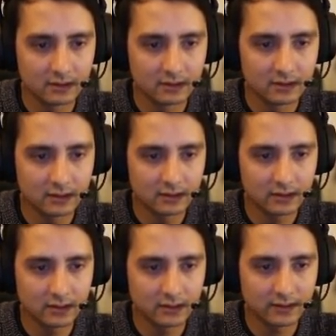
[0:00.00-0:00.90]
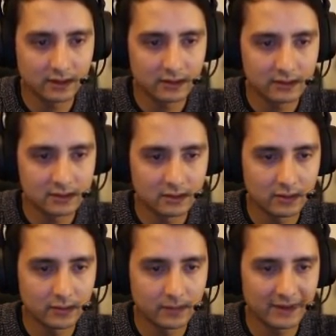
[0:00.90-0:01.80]
No, there is no
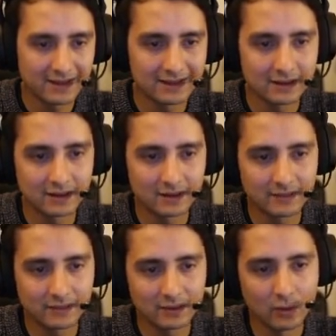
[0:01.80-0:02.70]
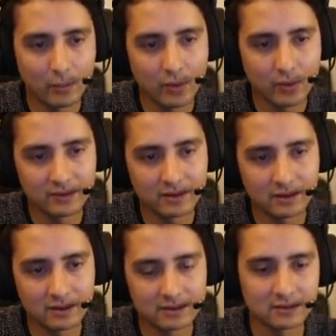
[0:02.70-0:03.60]
the pose here
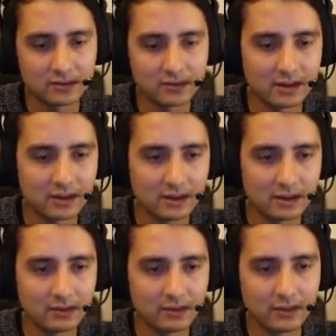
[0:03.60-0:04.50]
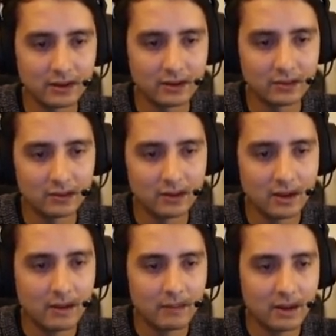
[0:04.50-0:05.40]
is not really good.
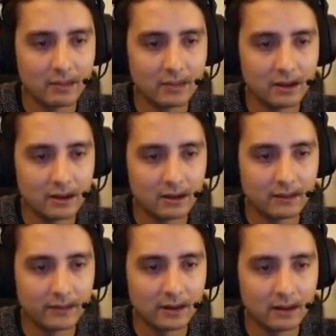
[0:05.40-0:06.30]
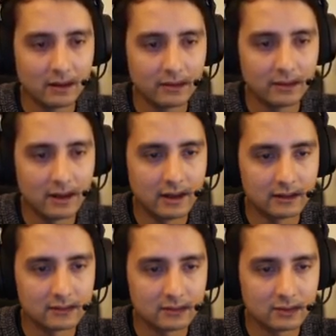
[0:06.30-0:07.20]
Maybe
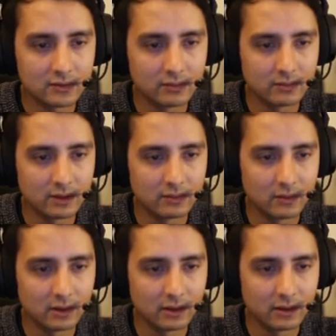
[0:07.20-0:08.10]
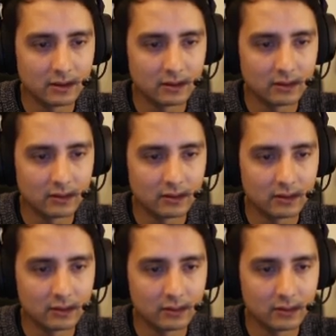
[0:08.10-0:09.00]
legs should be more like
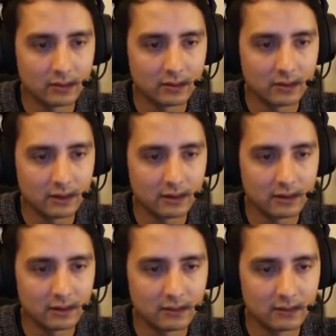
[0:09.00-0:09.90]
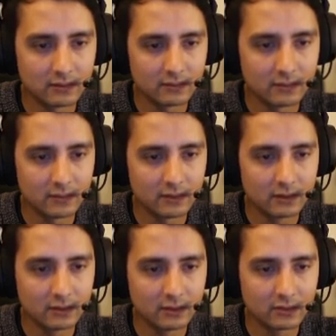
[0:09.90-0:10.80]
like this.
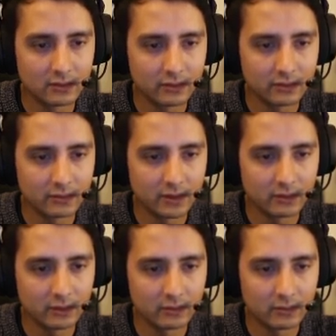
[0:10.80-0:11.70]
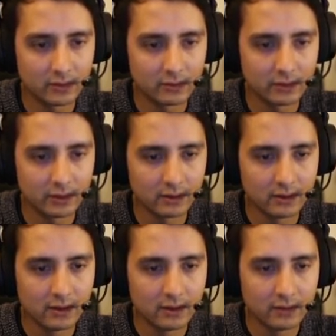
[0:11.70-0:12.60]
Sorry for my drawing.
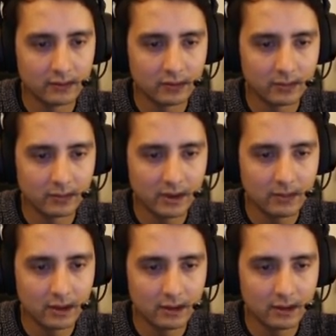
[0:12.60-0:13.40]
So maybe